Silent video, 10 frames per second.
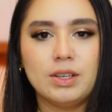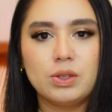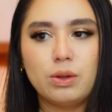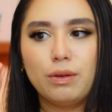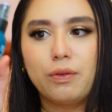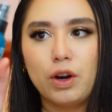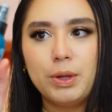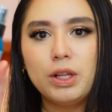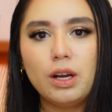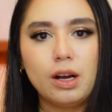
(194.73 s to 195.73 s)
So the
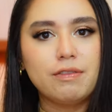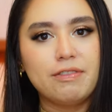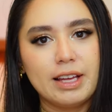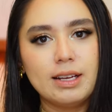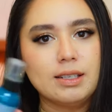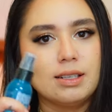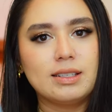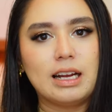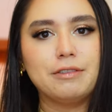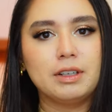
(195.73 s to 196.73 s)
formula of this is
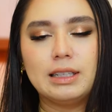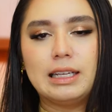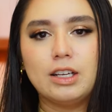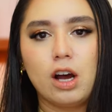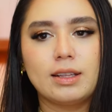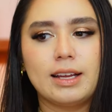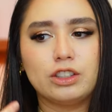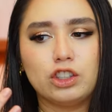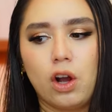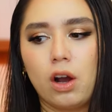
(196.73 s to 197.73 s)
definitely not like
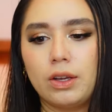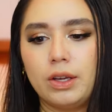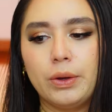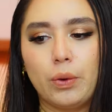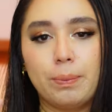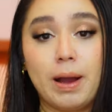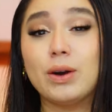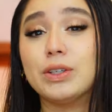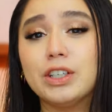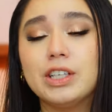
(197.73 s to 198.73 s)
chalky or
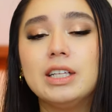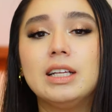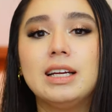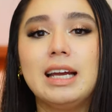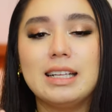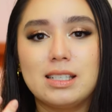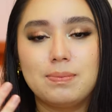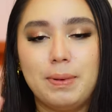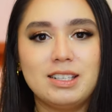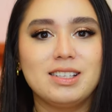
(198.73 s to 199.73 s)
powder. It's
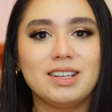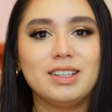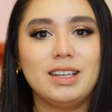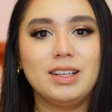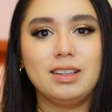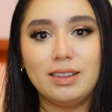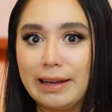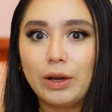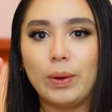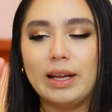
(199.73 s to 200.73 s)
basically
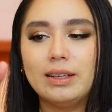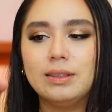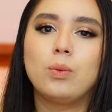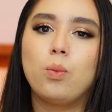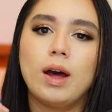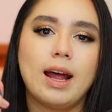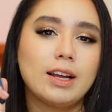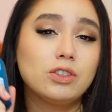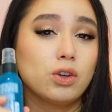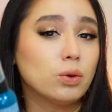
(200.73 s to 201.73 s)
liquid. And what
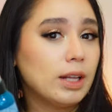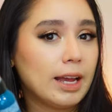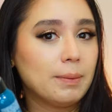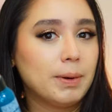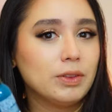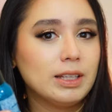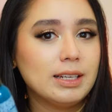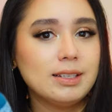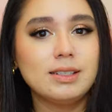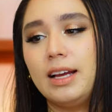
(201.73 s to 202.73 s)
I don't like about
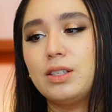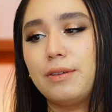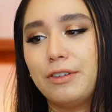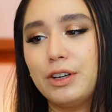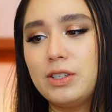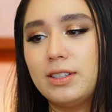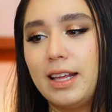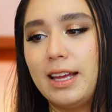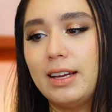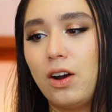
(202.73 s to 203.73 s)
this is the first
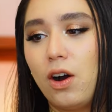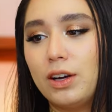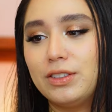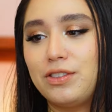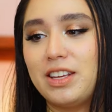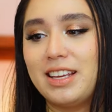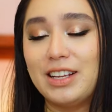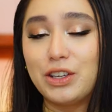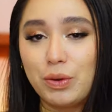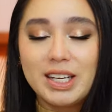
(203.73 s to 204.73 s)
thing on the
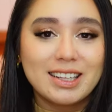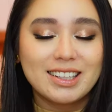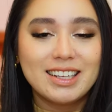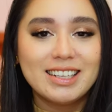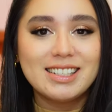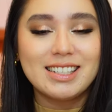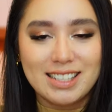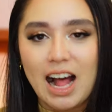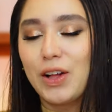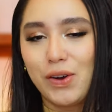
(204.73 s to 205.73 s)
ingredient list is
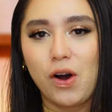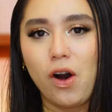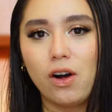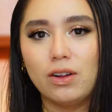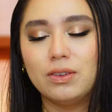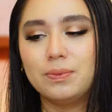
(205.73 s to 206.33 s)
alcohol.